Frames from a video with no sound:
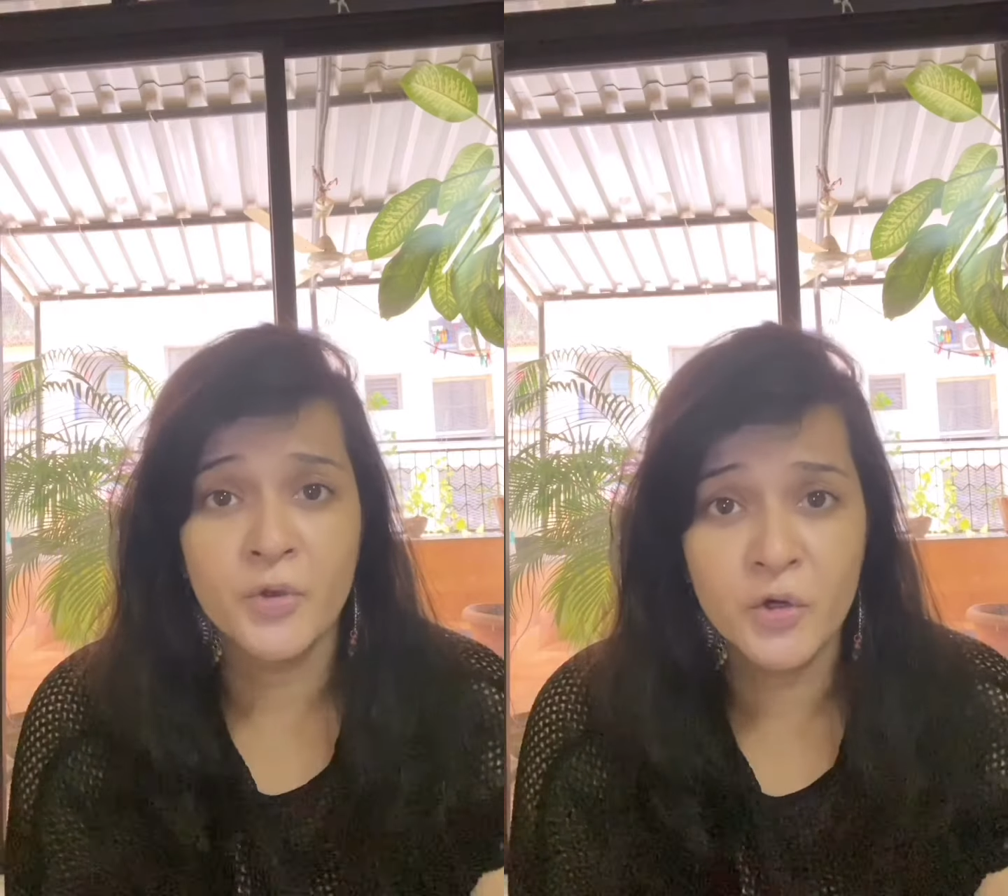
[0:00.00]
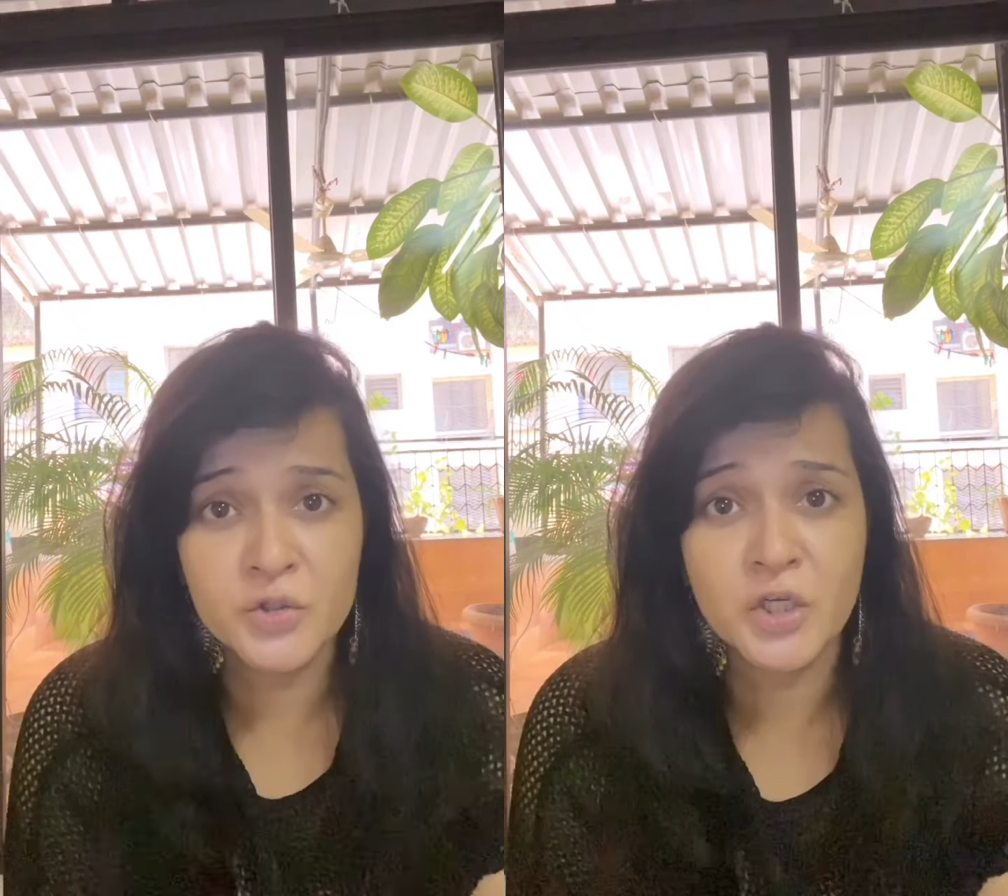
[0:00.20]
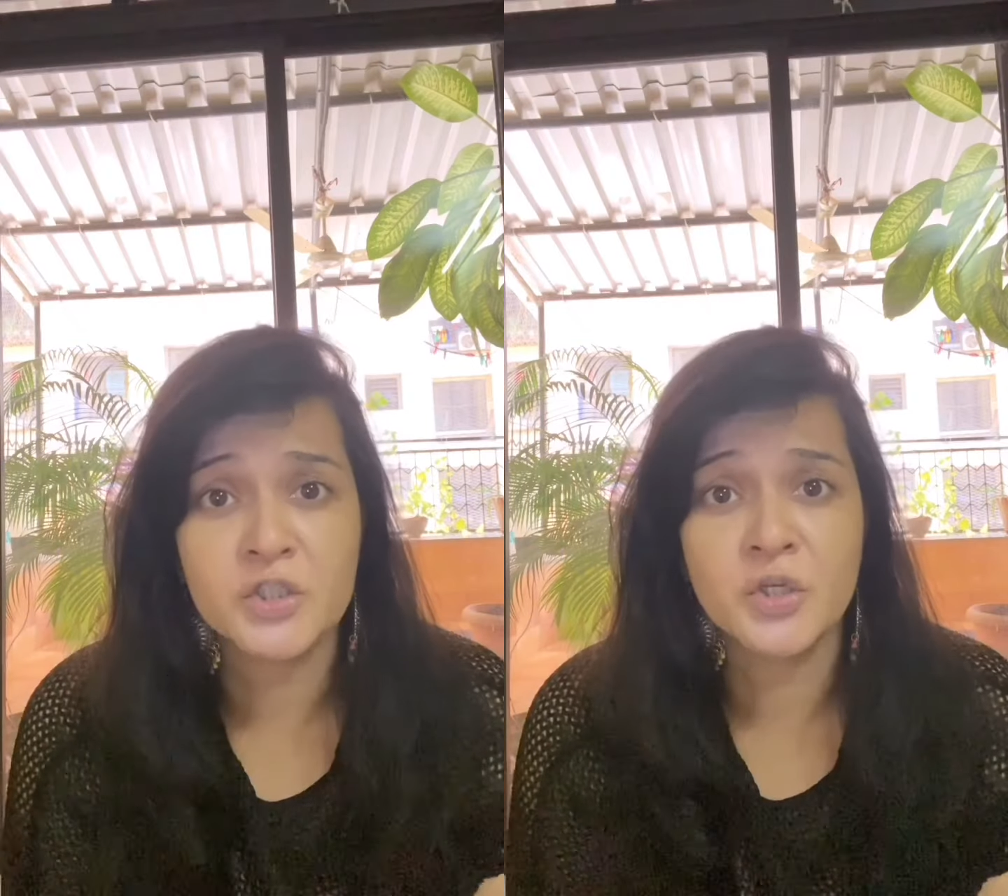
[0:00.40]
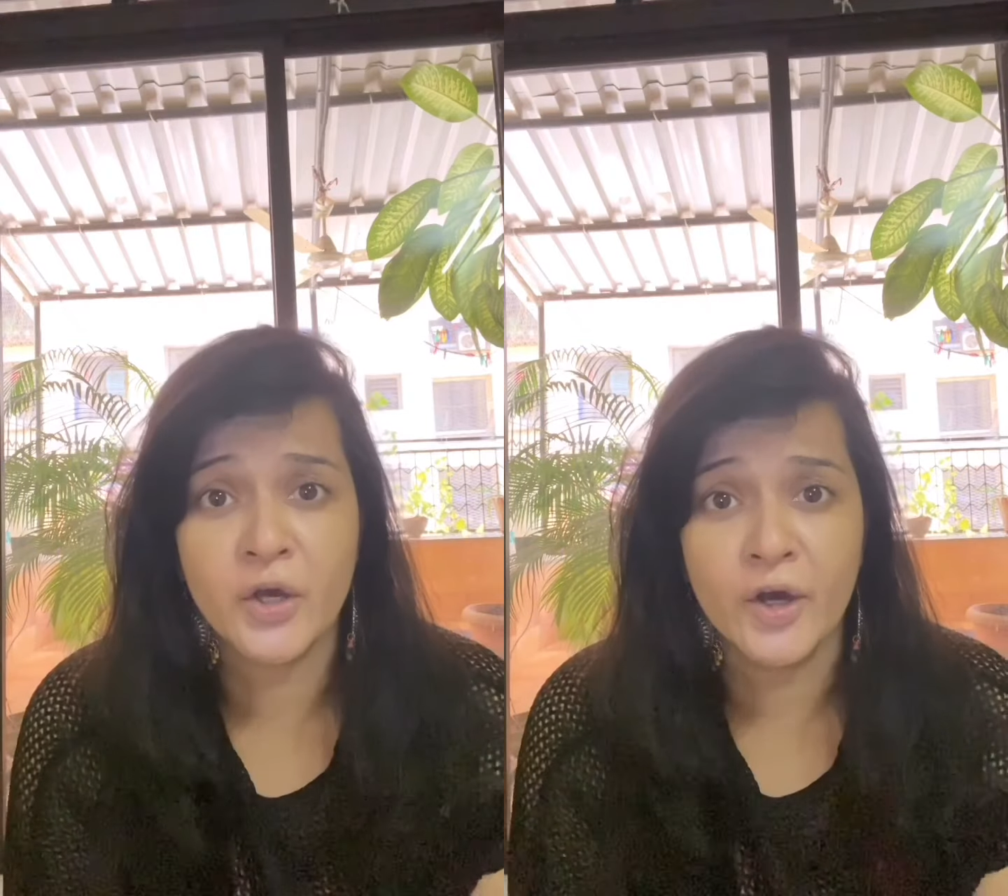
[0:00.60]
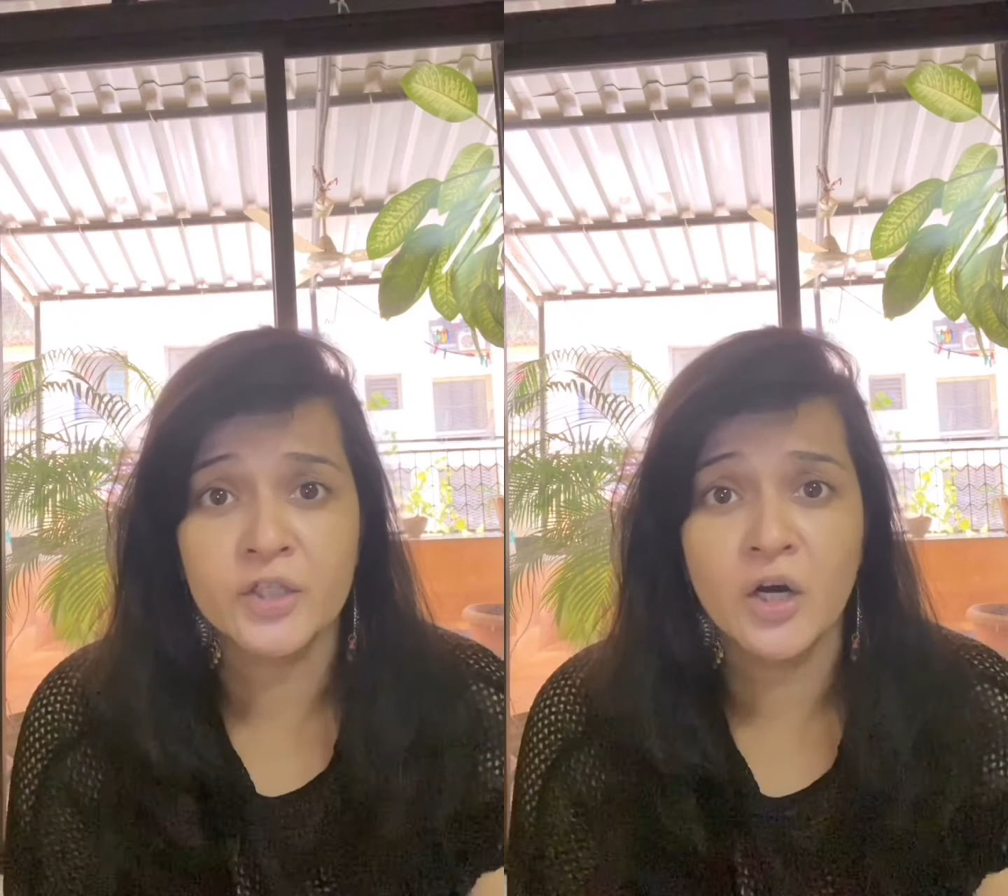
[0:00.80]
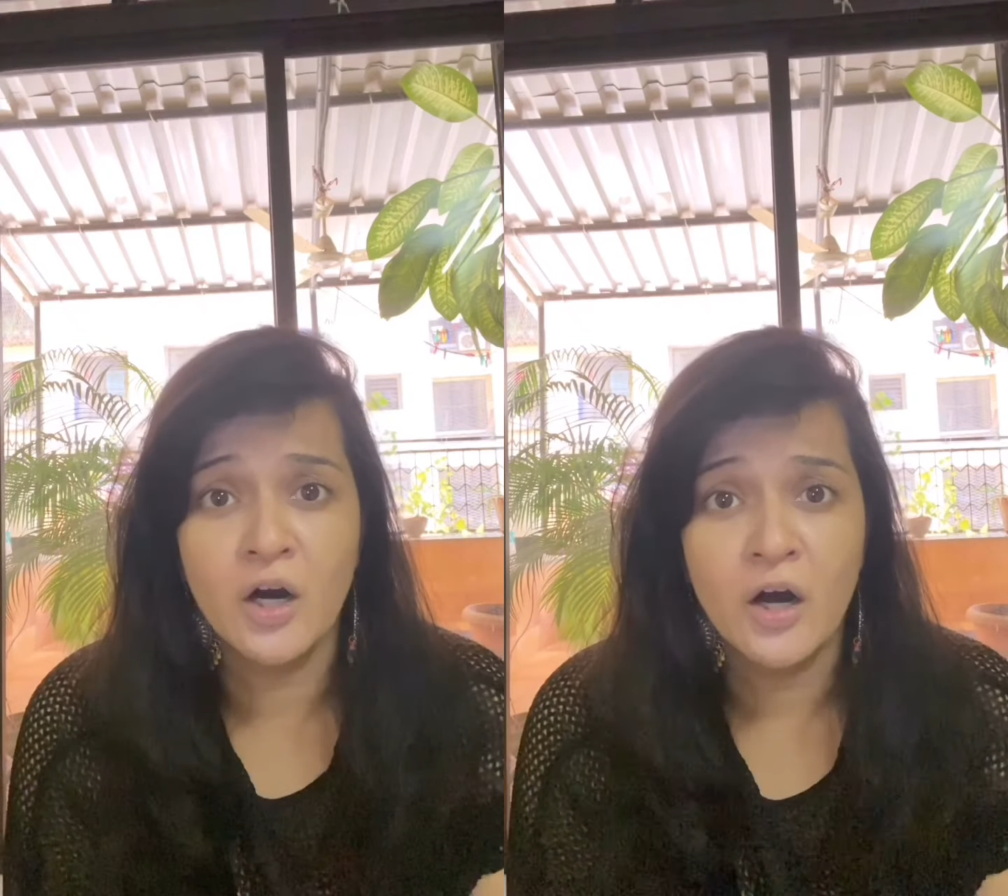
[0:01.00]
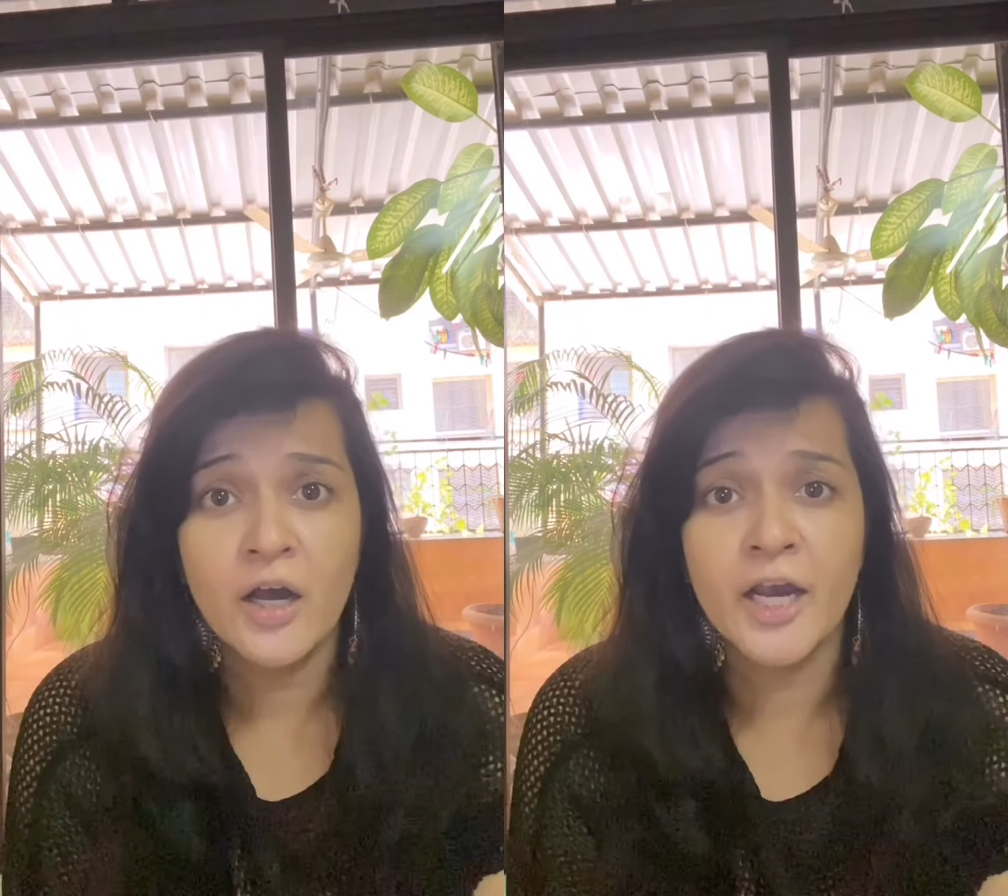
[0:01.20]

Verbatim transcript: music together,